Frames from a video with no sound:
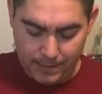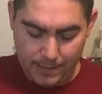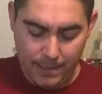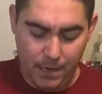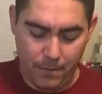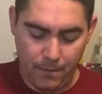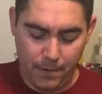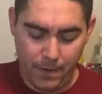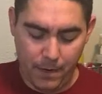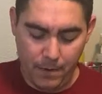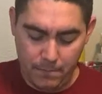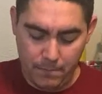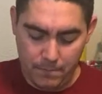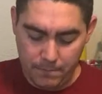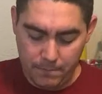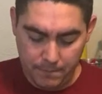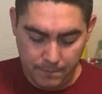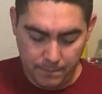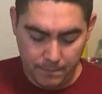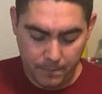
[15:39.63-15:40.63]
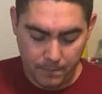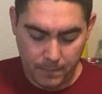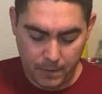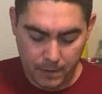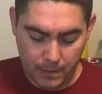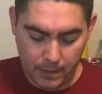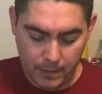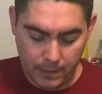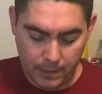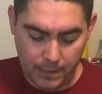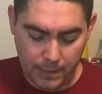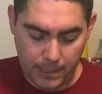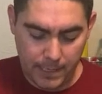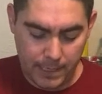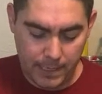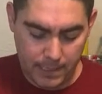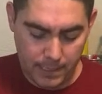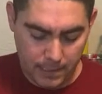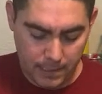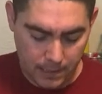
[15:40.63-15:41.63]
There we go.
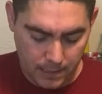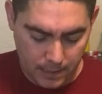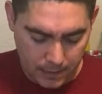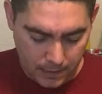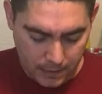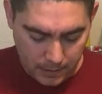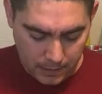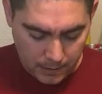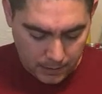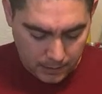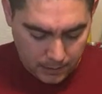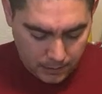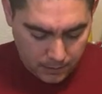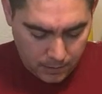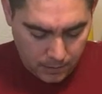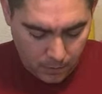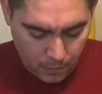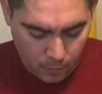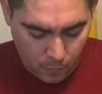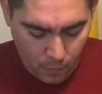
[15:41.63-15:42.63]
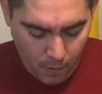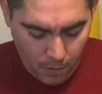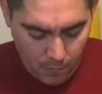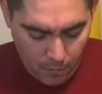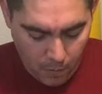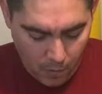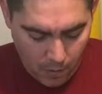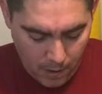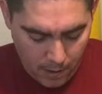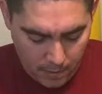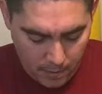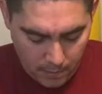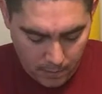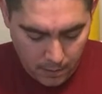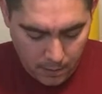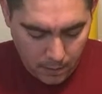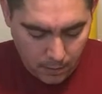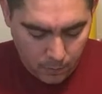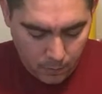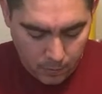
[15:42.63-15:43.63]
Okay. So one more. I'm
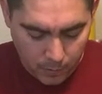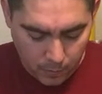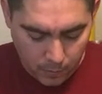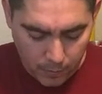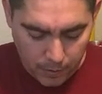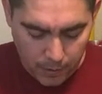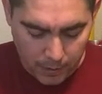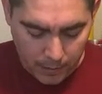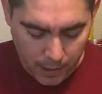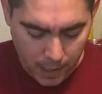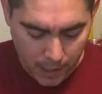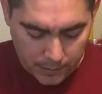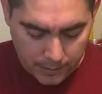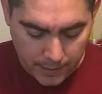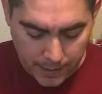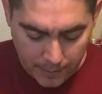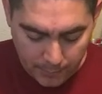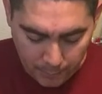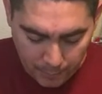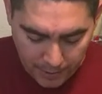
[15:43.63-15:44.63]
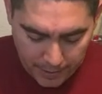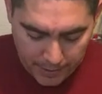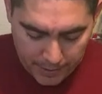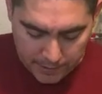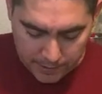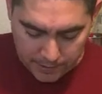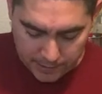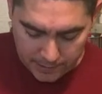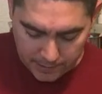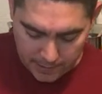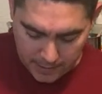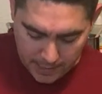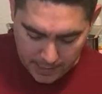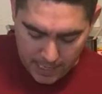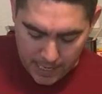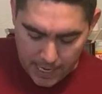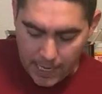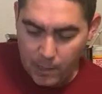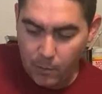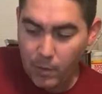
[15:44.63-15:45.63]
gonna really lock that in place.
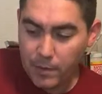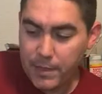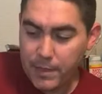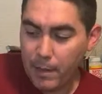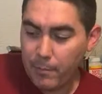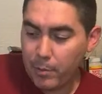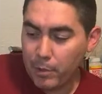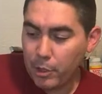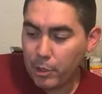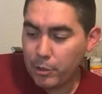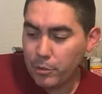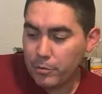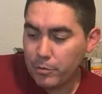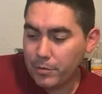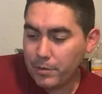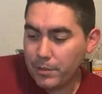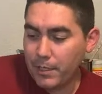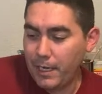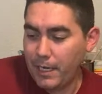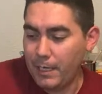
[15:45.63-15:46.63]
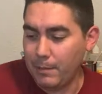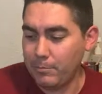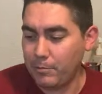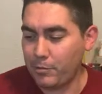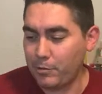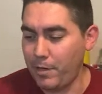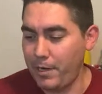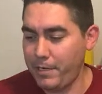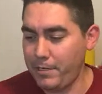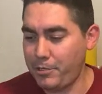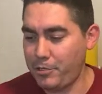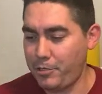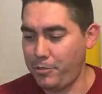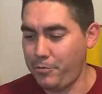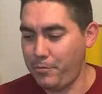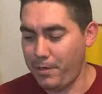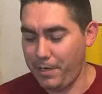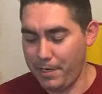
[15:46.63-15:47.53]
I don't want that balloon going to